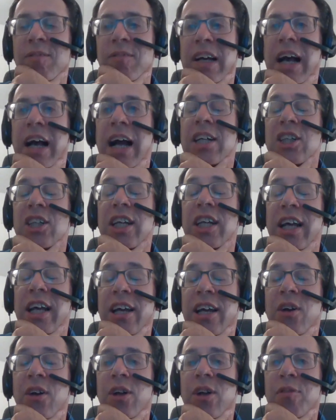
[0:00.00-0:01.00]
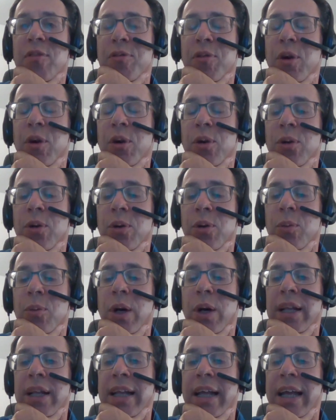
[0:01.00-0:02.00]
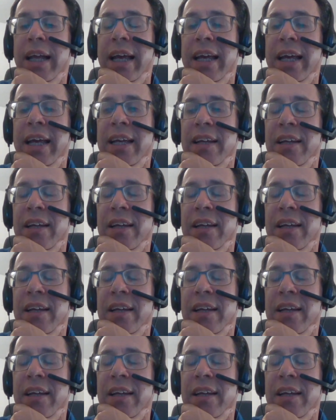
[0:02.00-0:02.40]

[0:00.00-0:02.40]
actually, I got a phone call one day,